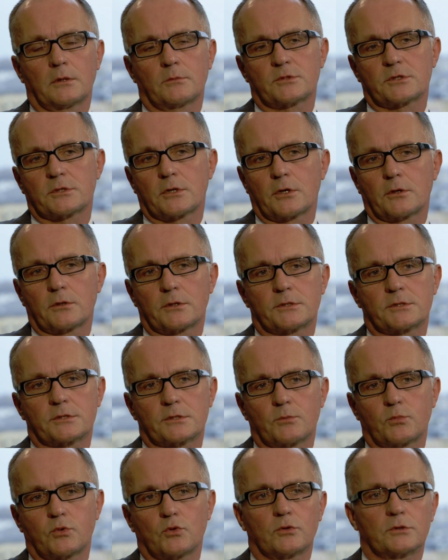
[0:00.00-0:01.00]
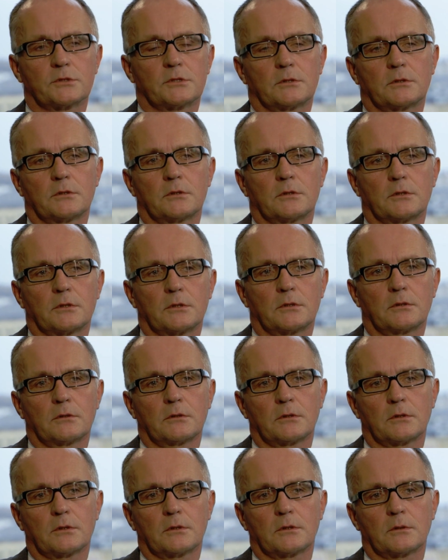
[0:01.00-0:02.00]
So it's supported the
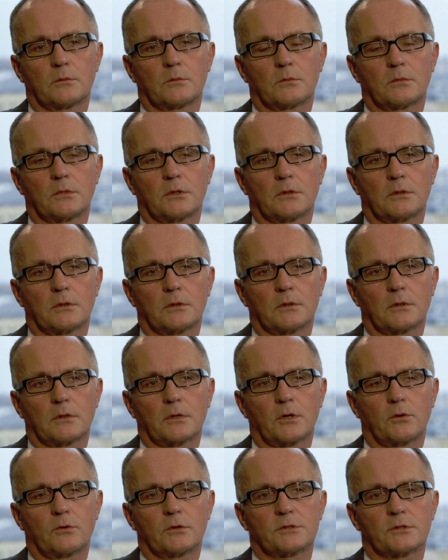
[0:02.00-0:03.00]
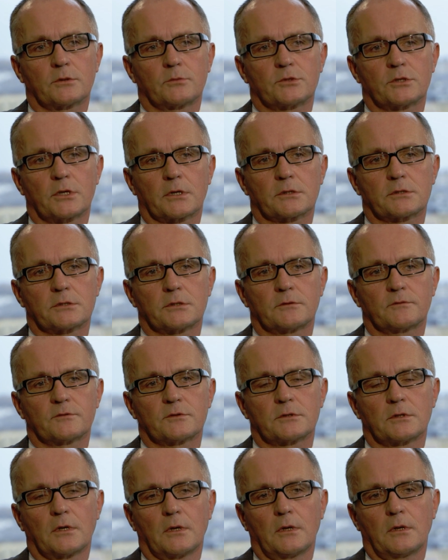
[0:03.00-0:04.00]
current
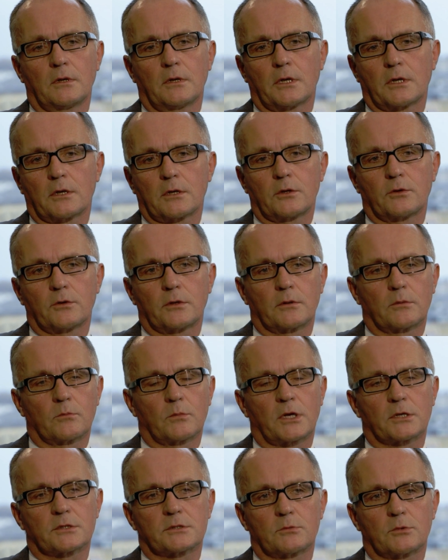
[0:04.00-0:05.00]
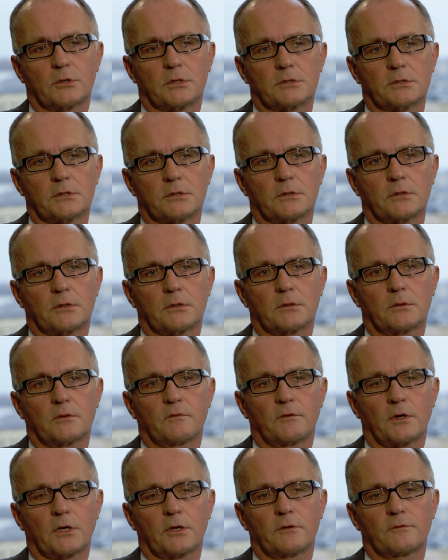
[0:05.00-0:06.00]
objectives, including maximising the
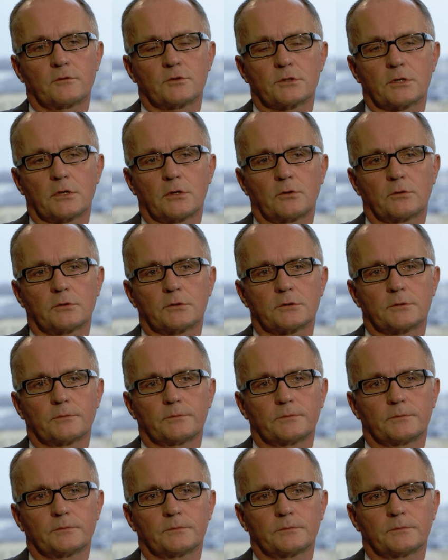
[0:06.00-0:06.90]
value for shareholders.